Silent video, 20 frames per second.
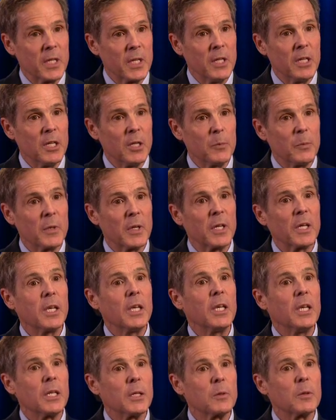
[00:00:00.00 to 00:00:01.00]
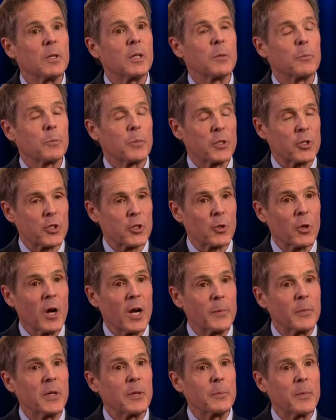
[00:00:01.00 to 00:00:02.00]
team in
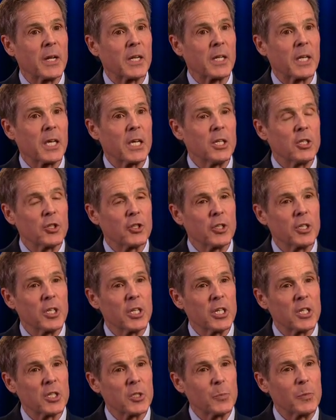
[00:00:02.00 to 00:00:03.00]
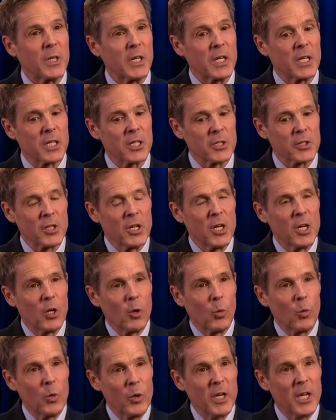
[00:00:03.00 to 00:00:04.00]
prescribing medication is because
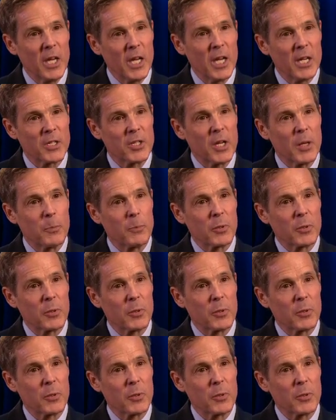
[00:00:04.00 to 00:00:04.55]
we as a